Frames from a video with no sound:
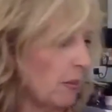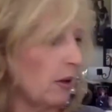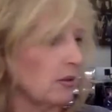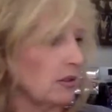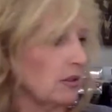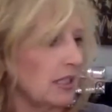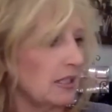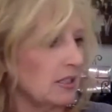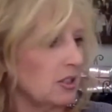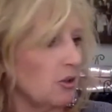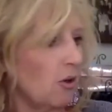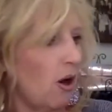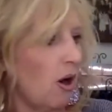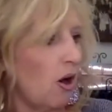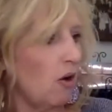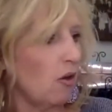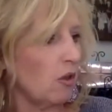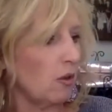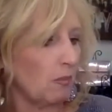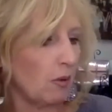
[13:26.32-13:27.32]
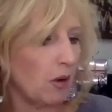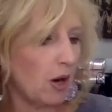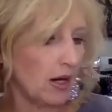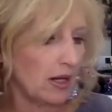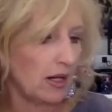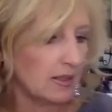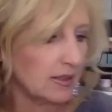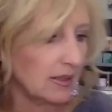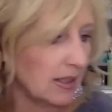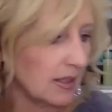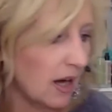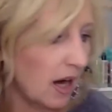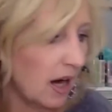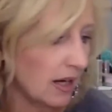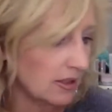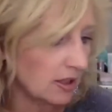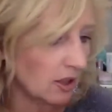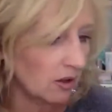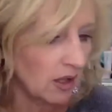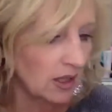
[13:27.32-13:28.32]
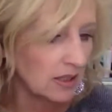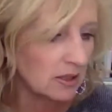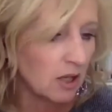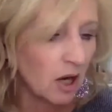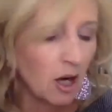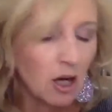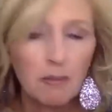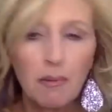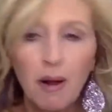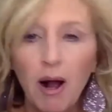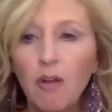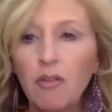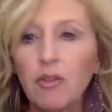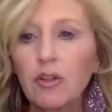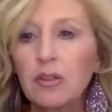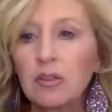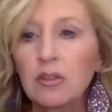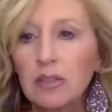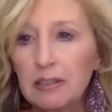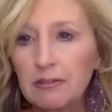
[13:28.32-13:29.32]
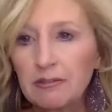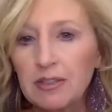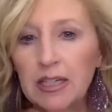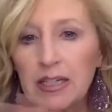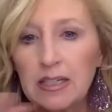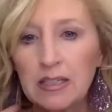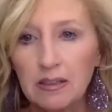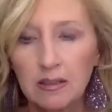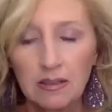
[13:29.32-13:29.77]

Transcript: able to get to all the products tonight. So let's talk about the lifting